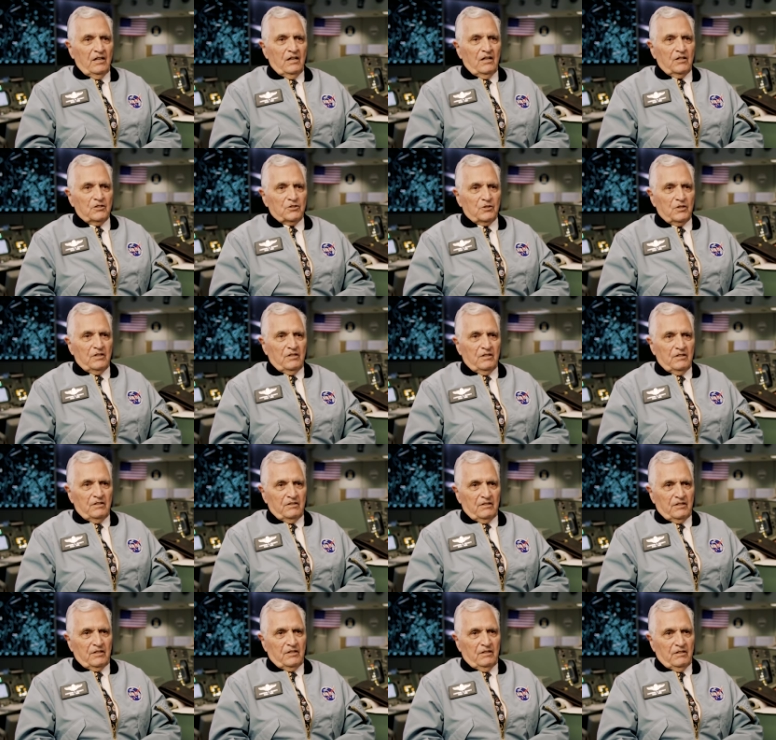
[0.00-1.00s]
our
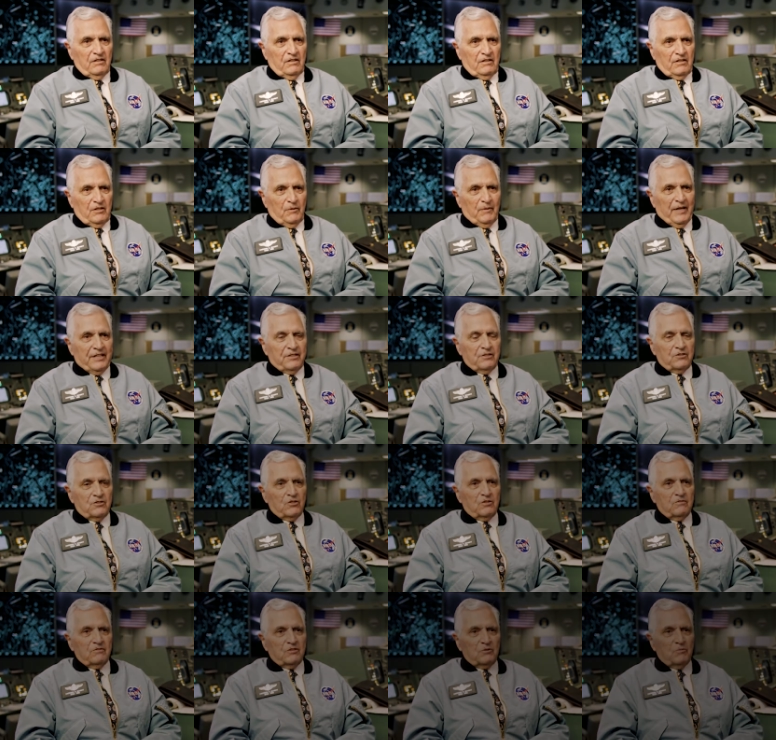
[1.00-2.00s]
command and
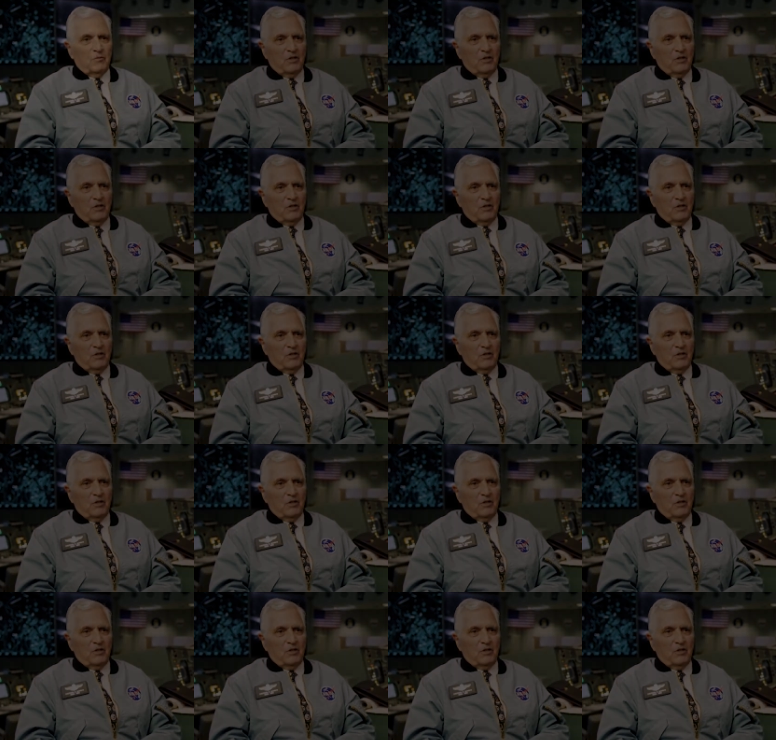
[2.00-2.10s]
service